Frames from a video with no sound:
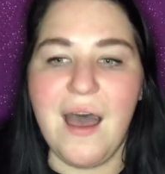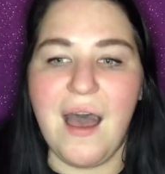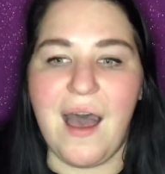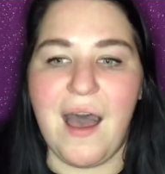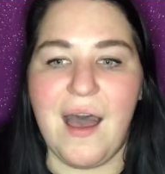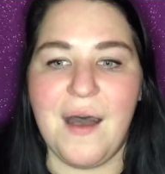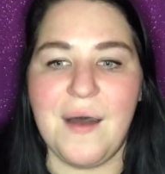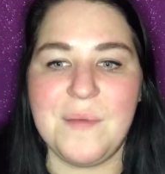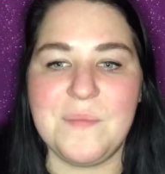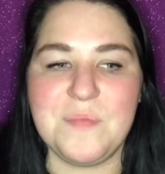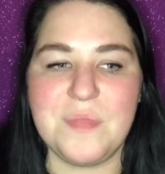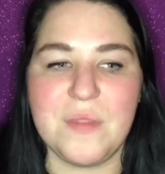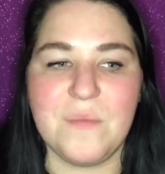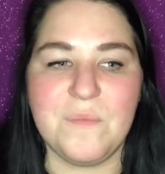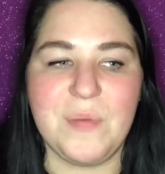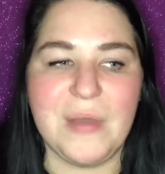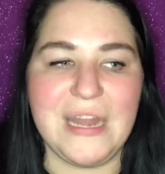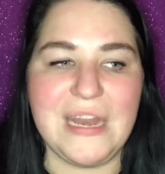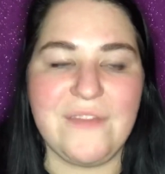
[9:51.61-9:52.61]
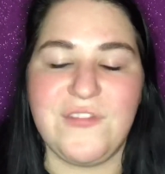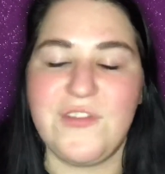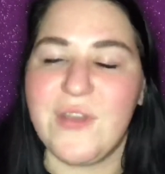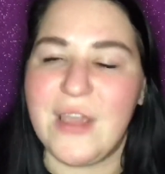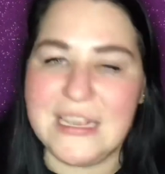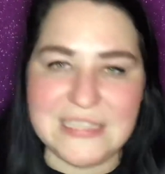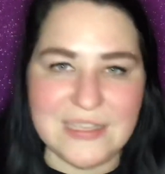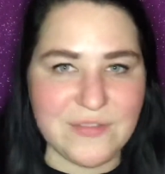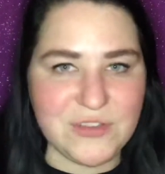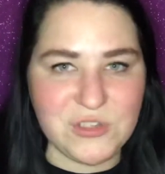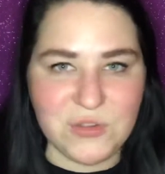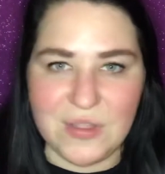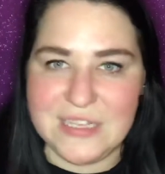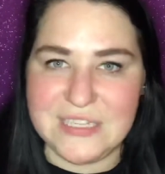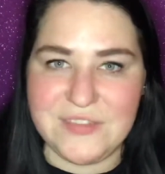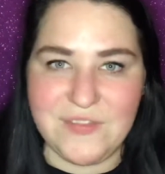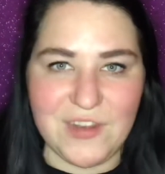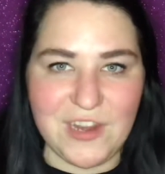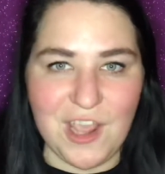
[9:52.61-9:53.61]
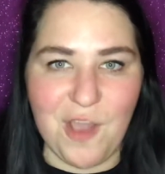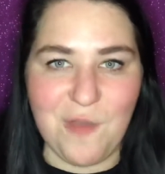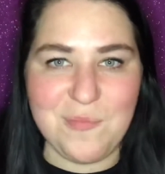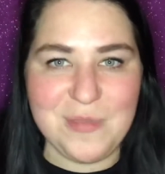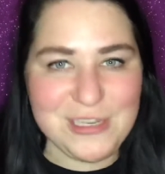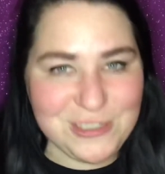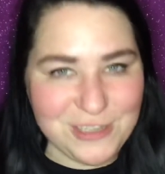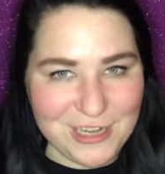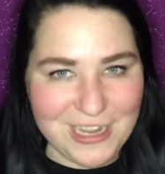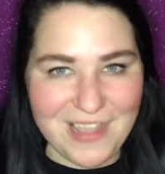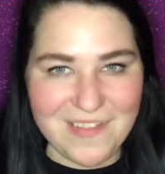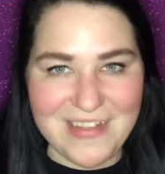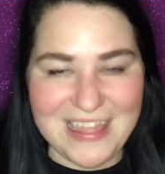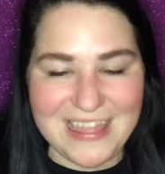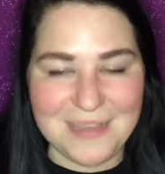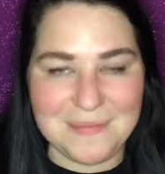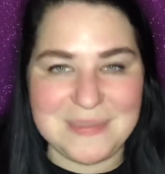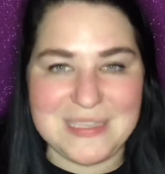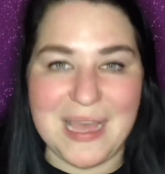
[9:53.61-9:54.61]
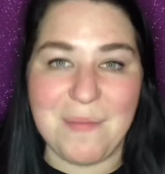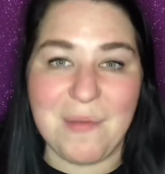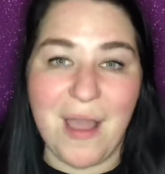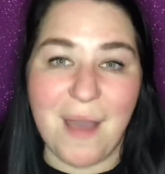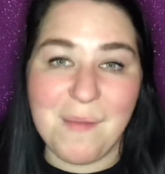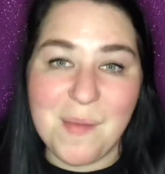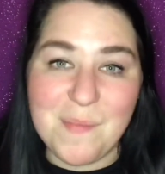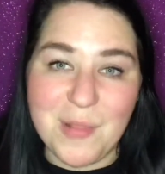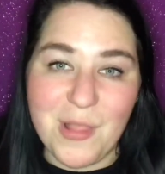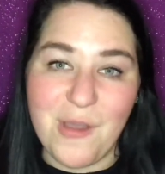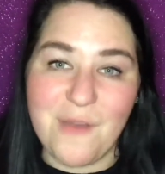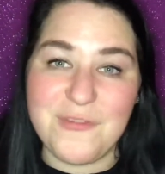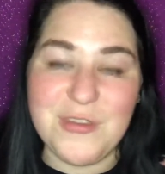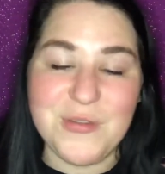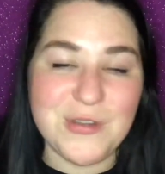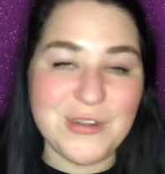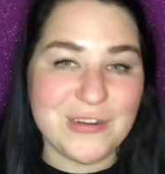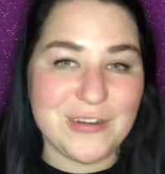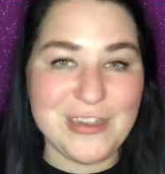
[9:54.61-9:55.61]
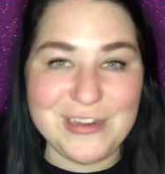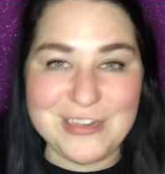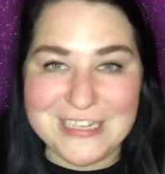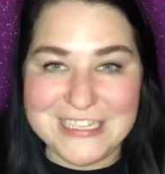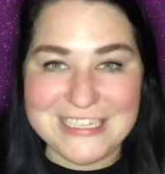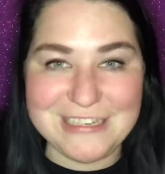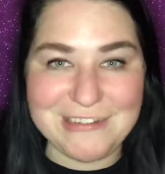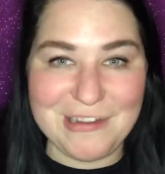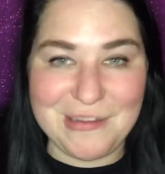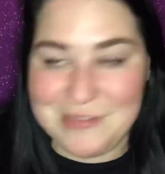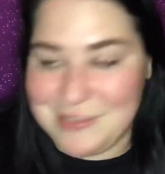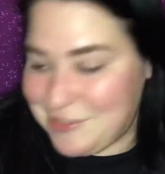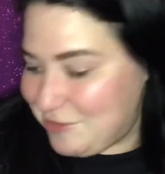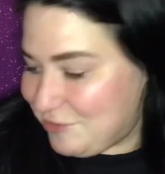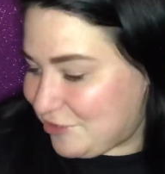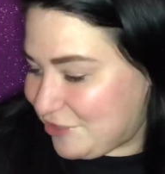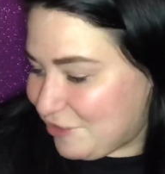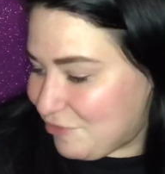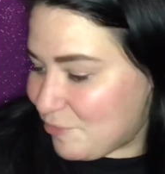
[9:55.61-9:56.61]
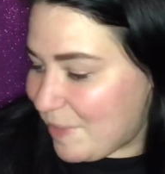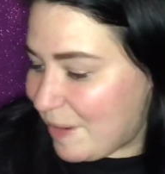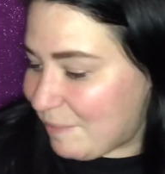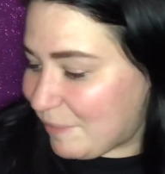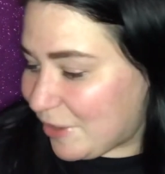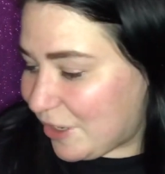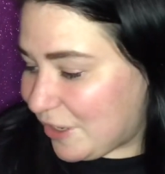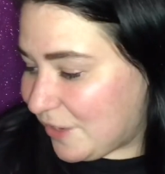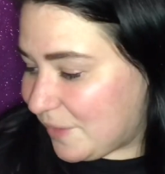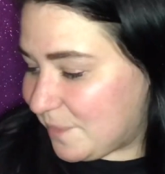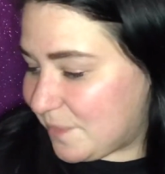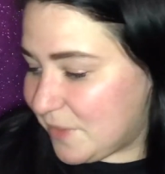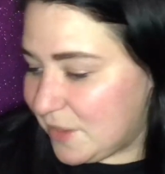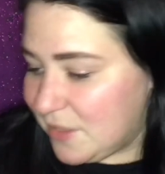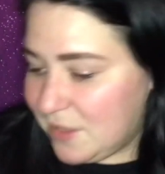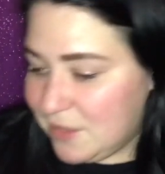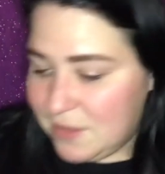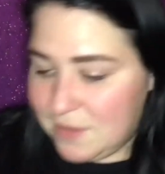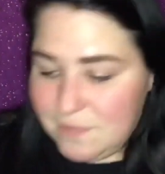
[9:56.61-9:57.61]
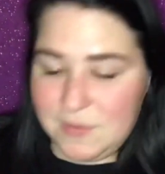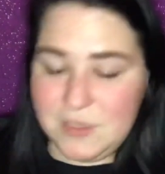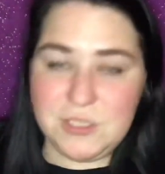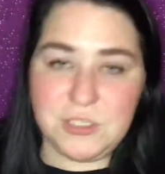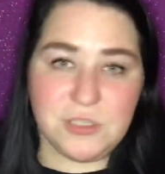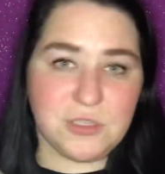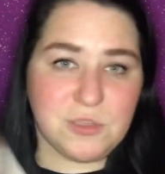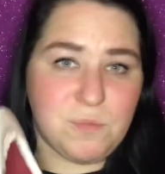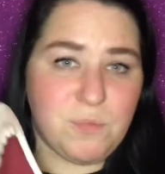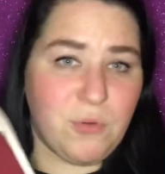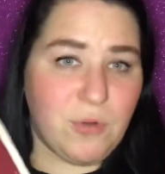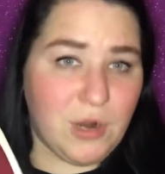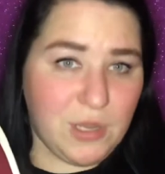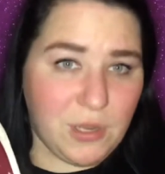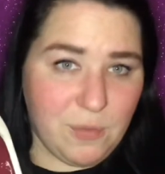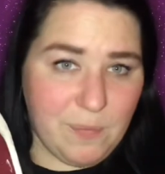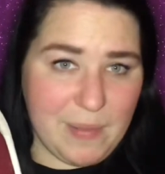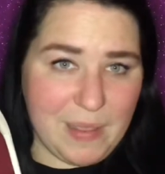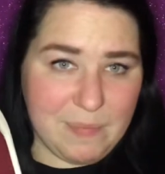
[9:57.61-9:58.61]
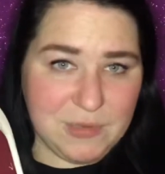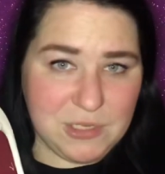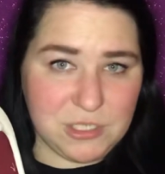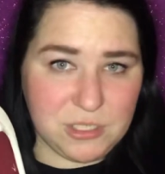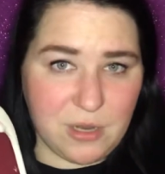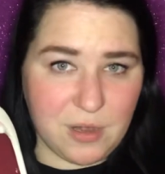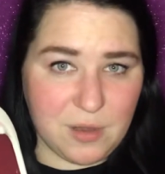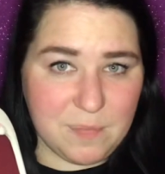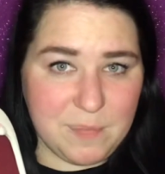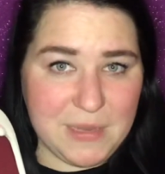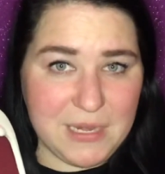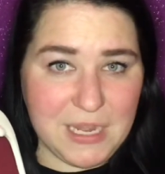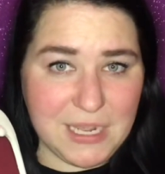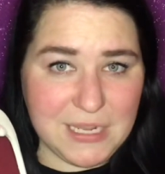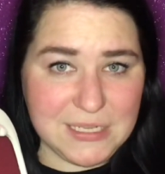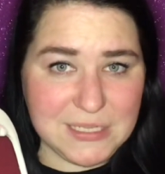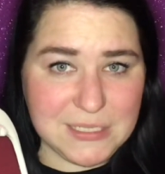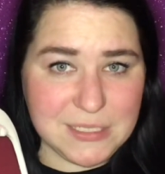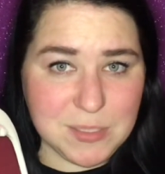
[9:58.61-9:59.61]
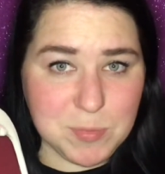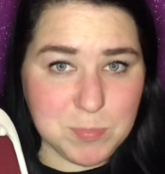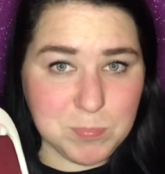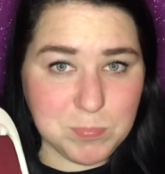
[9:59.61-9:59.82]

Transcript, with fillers: But if you guys have enjoyed this video, be sure to give it a thumbs up. Comment below if you agree or disagree with Sushi. Remember, he's just a poor little baby shark. Be nice.